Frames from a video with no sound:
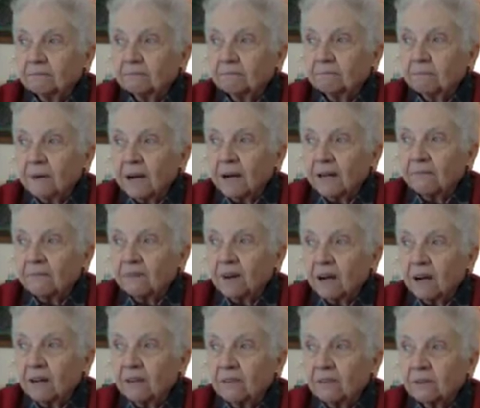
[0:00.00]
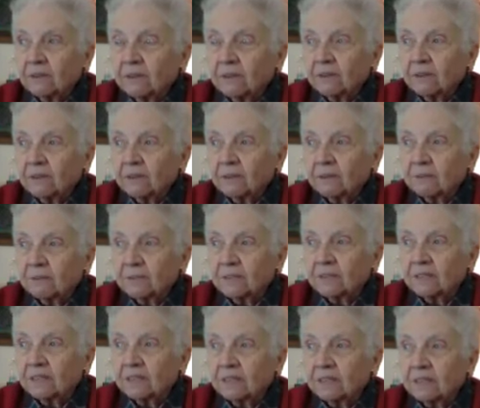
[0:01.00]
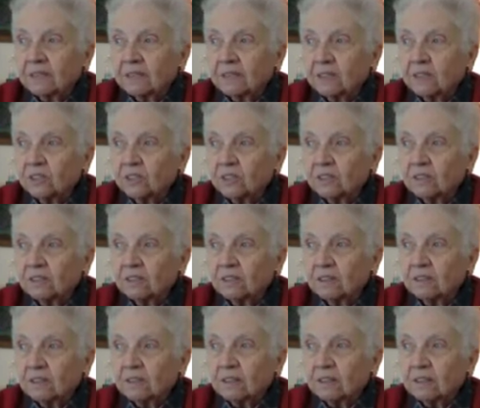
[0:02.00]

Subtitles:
my father was in the kitchen,